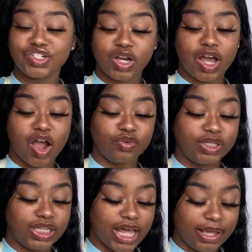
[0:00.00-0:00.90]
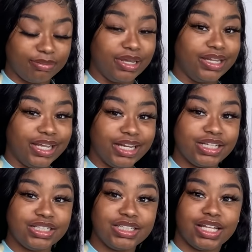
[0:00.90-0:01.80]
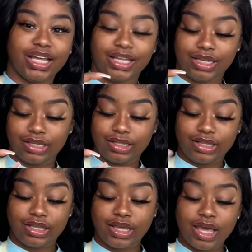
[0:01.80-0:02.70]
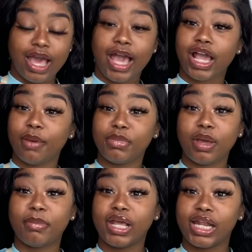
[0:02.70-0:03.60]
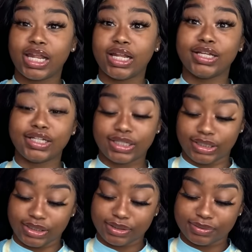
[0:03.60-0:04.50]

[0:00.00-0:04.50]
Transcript: y'all I really like bandanas. Like, I got me a bandana hoodie.